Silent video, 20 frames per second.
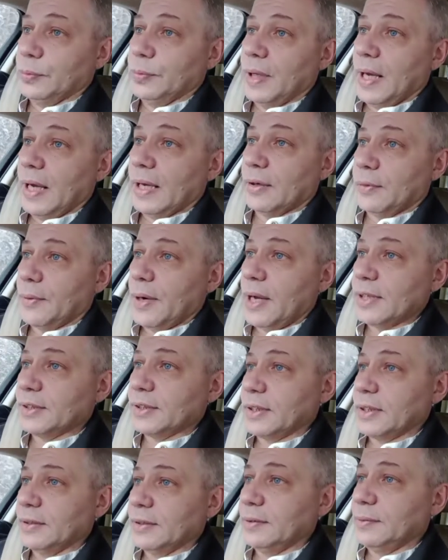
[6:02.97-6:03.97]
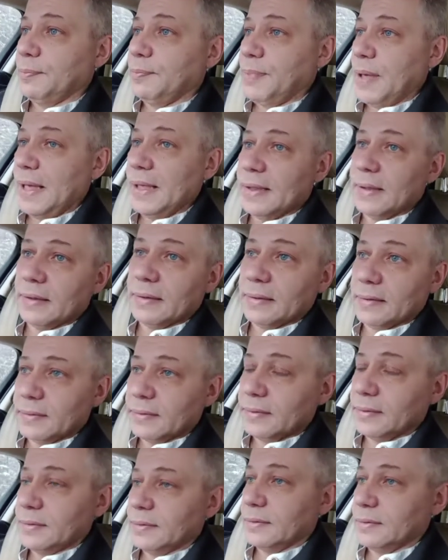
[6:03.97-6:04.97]
had arrested,
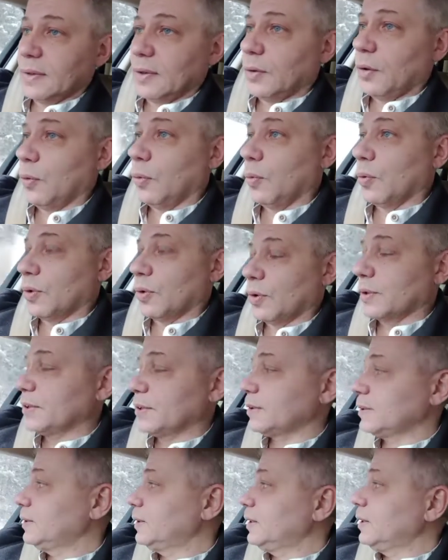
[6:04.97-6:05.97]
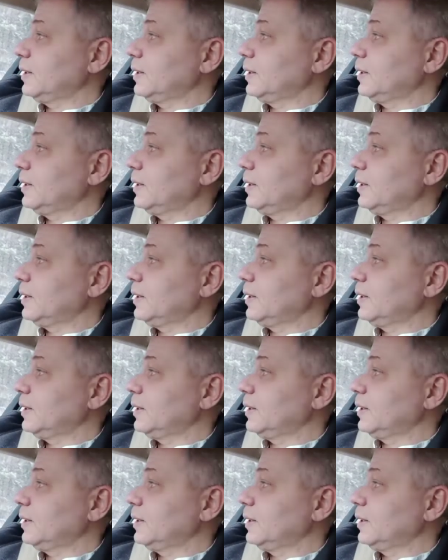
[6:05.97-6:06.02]
beaten, the whole works.